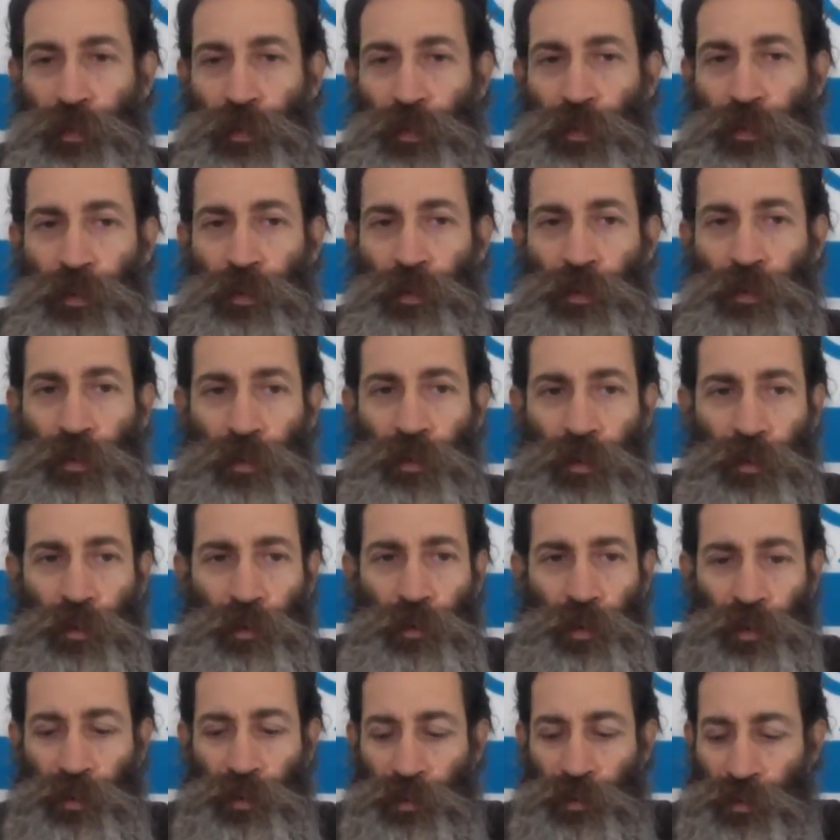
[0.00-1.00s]
You know,
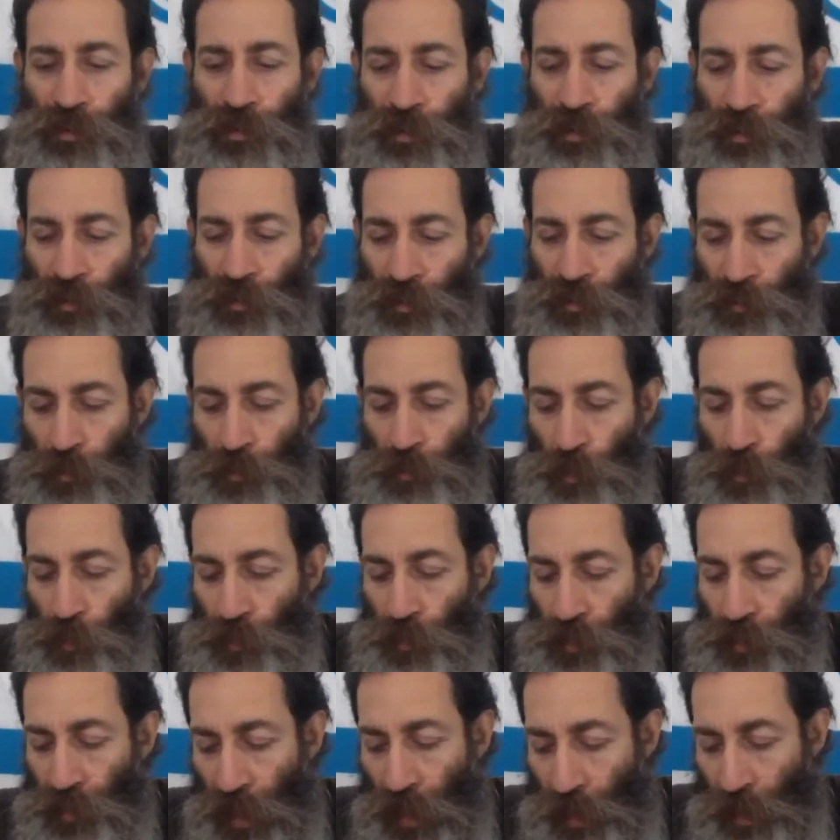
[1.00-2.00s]
and this uh, this
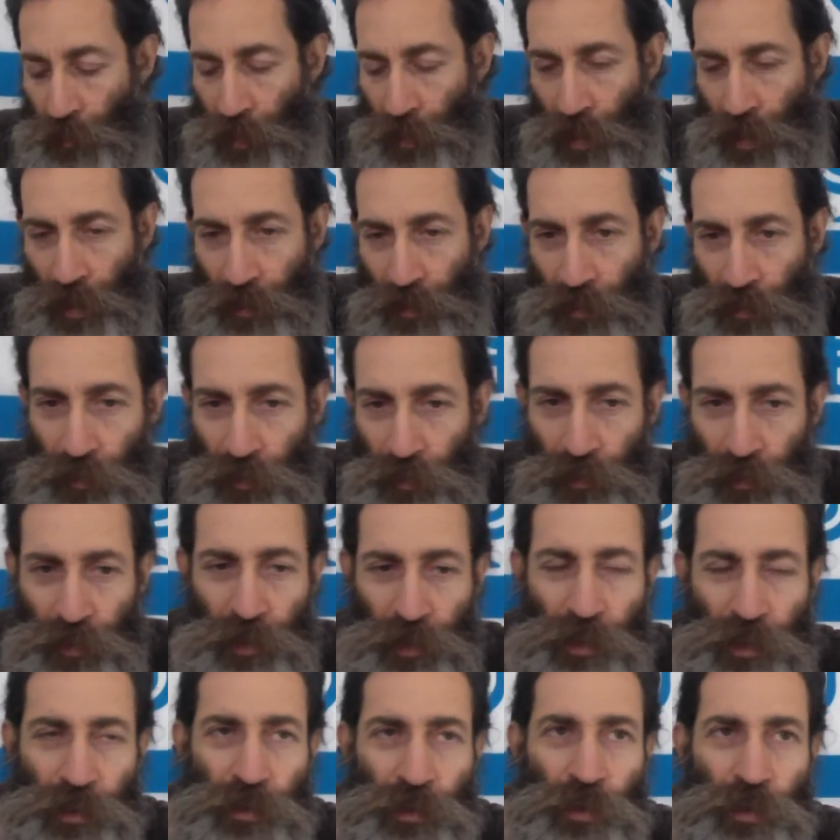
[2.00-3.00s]
moving tabernacle
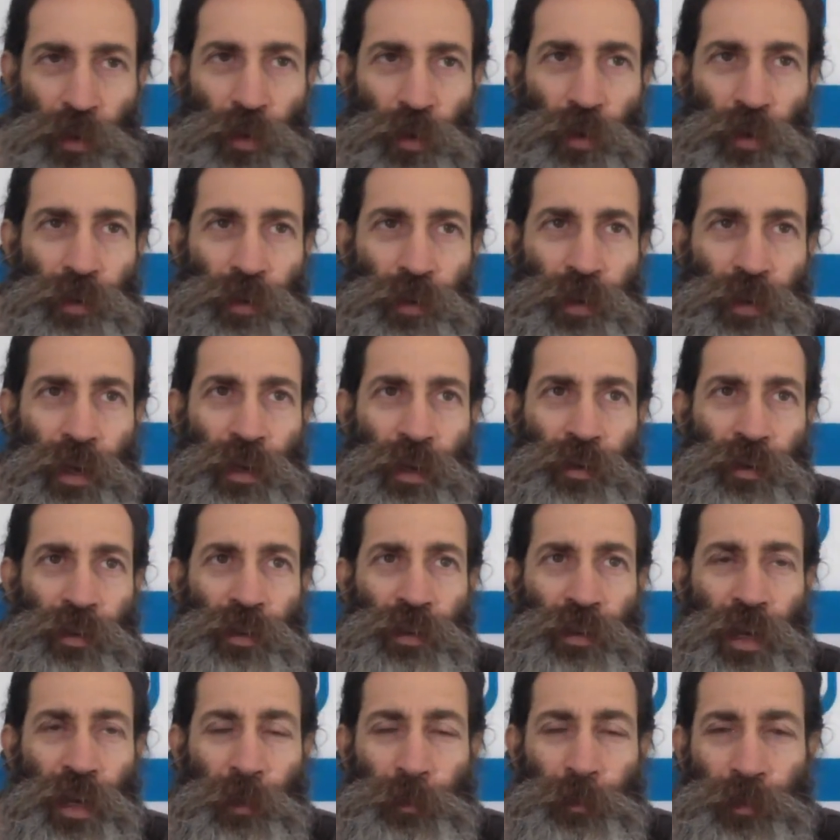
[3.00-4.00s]
is no longer there. The
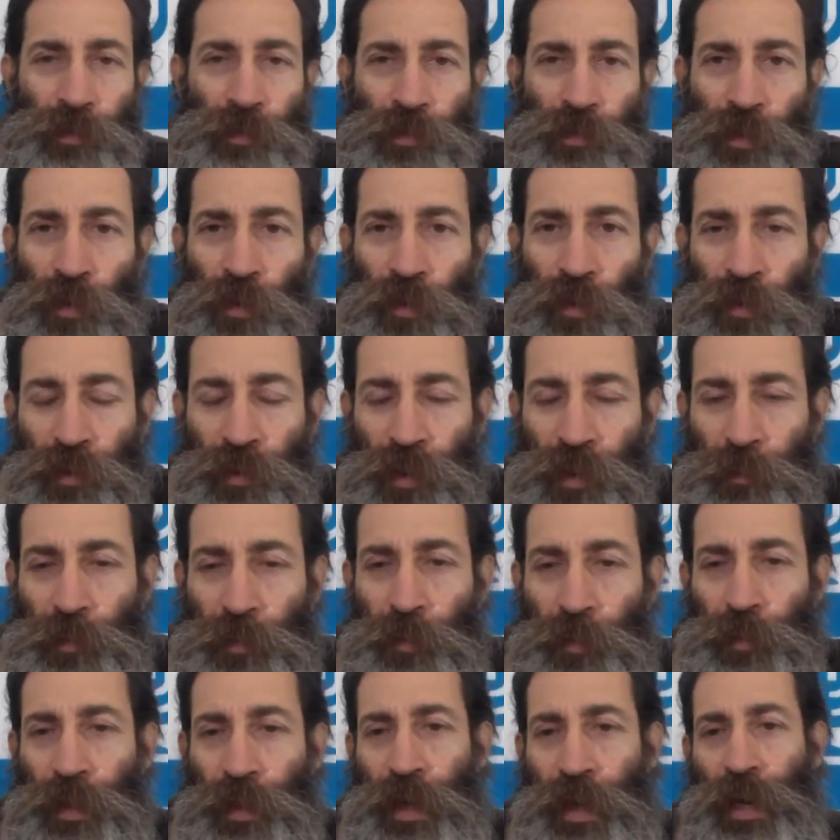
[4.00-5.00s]
temple is no longer there, but
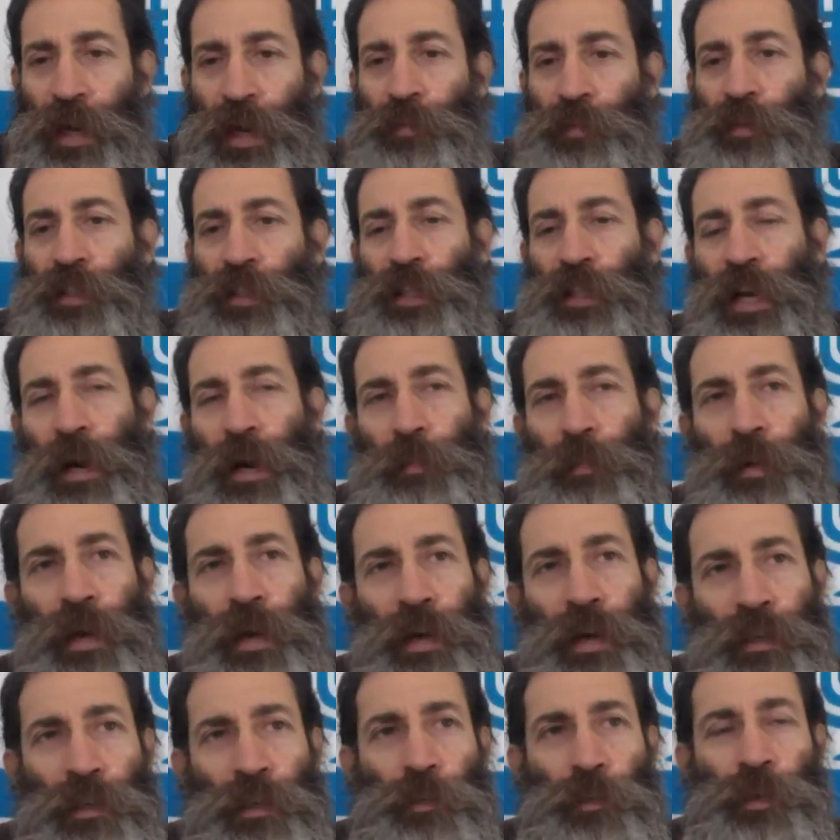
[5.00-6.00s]
we have a
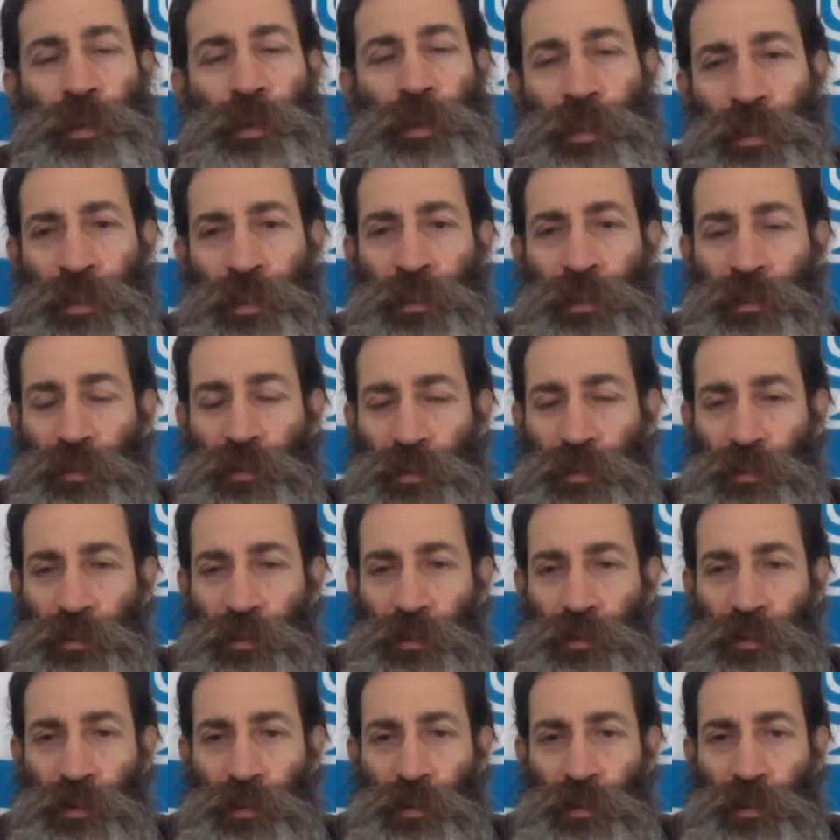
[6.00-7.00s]
tabernacle within us,
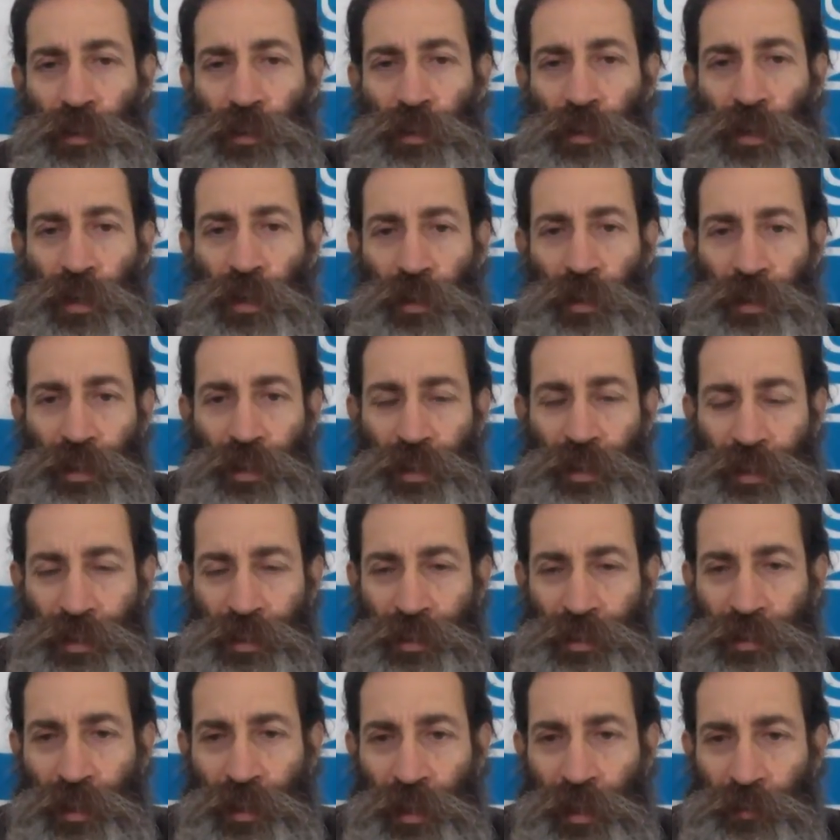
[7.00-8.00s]
on the
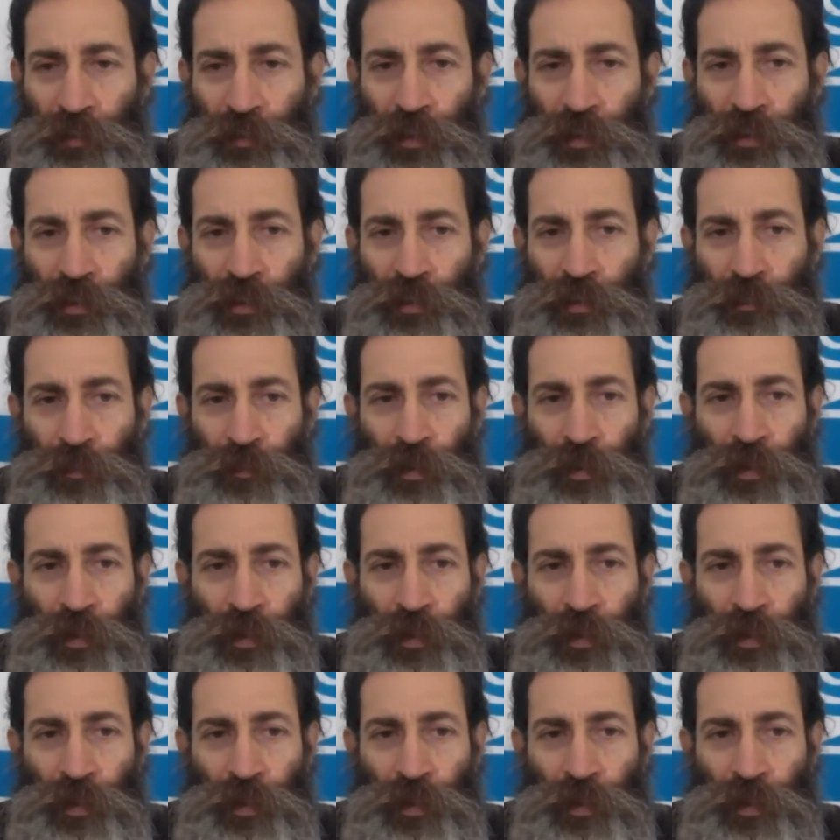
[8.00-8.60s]
inside of us.